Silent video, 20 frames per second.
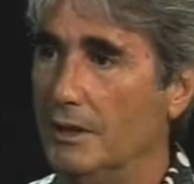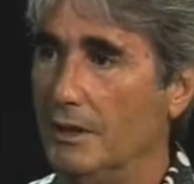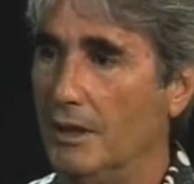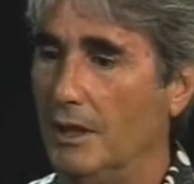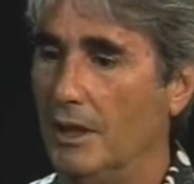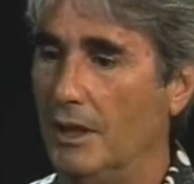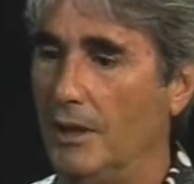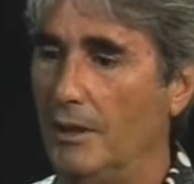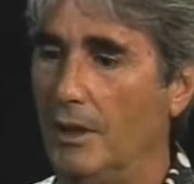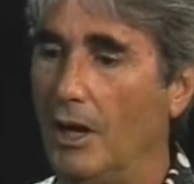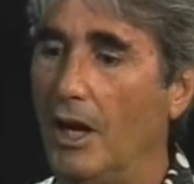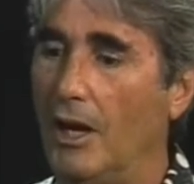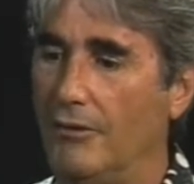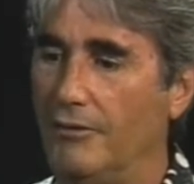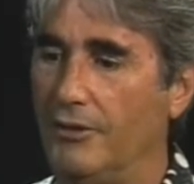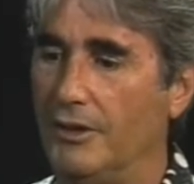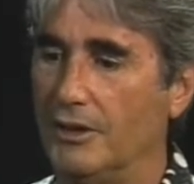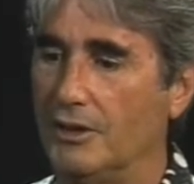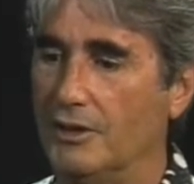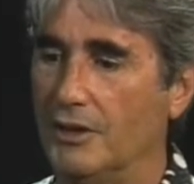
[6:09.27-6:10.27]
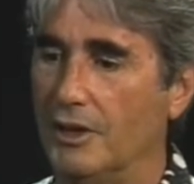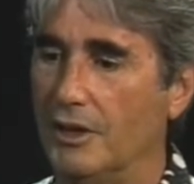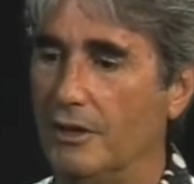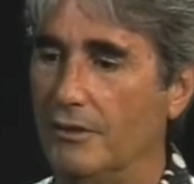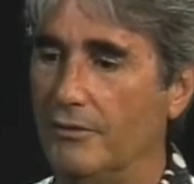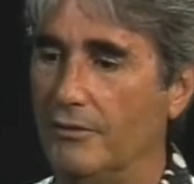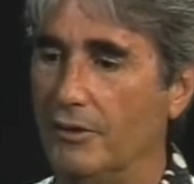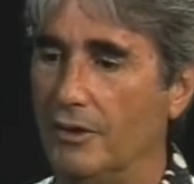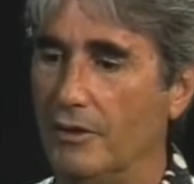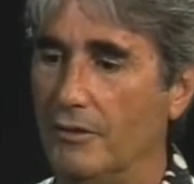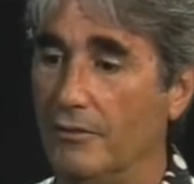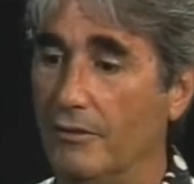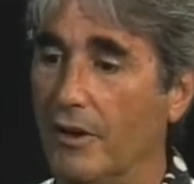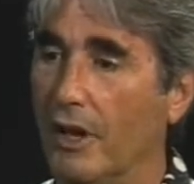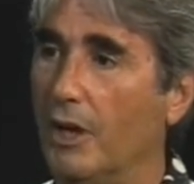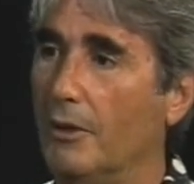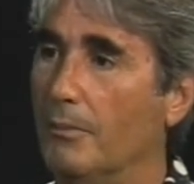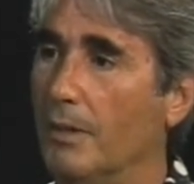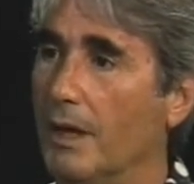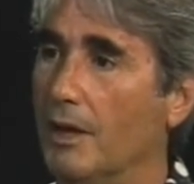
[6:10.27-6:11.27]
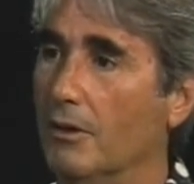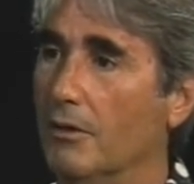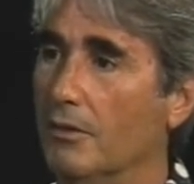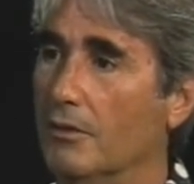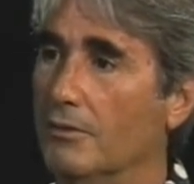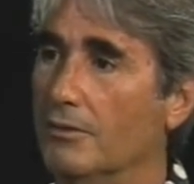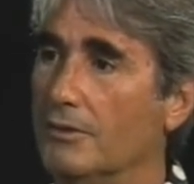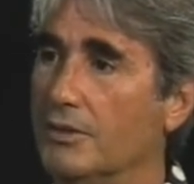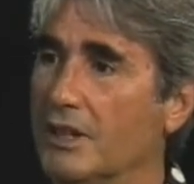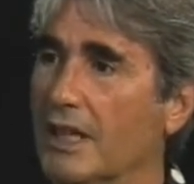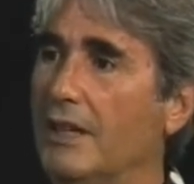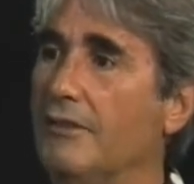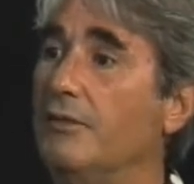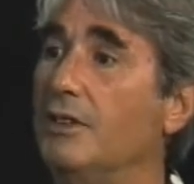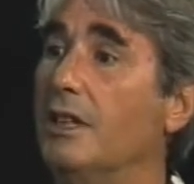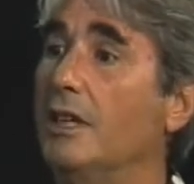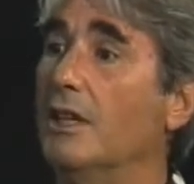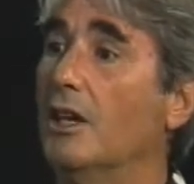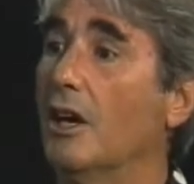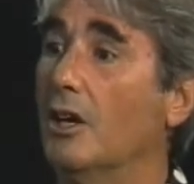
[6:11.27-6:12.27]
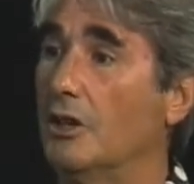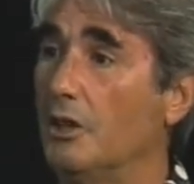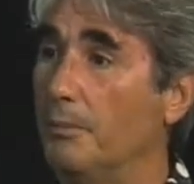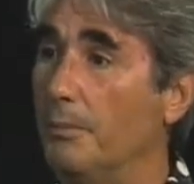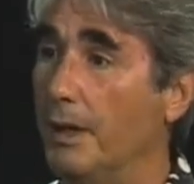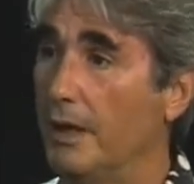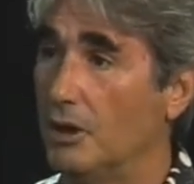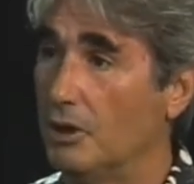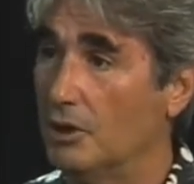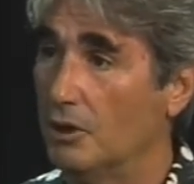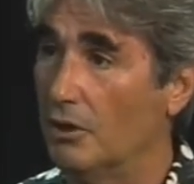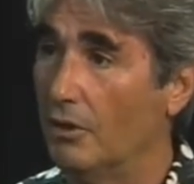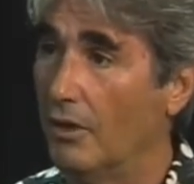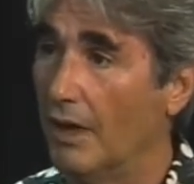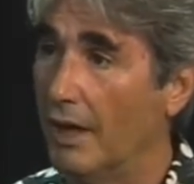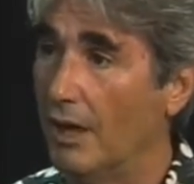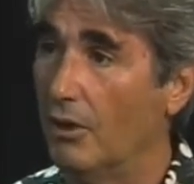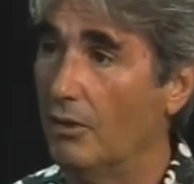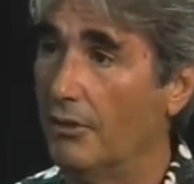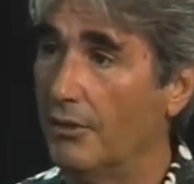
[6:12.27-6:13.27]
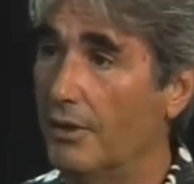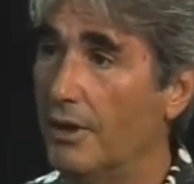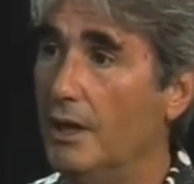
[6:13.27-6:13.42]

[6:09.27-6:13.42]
Office for Environmental Safety and Occupational Health